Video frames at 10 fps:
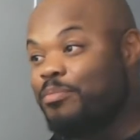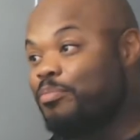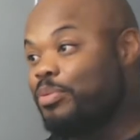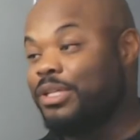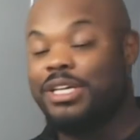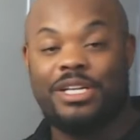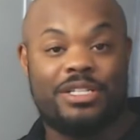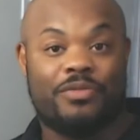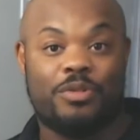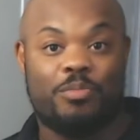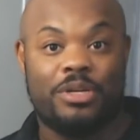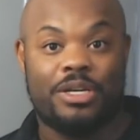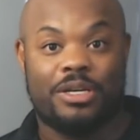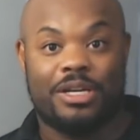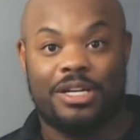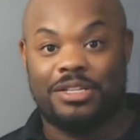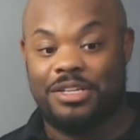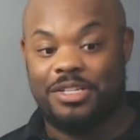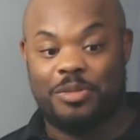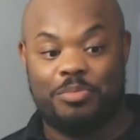Please, if you speak
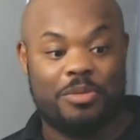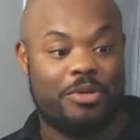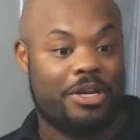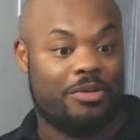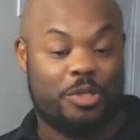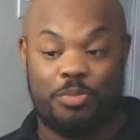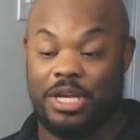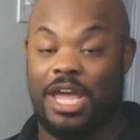Cantonese, you speak Mandarin, you speak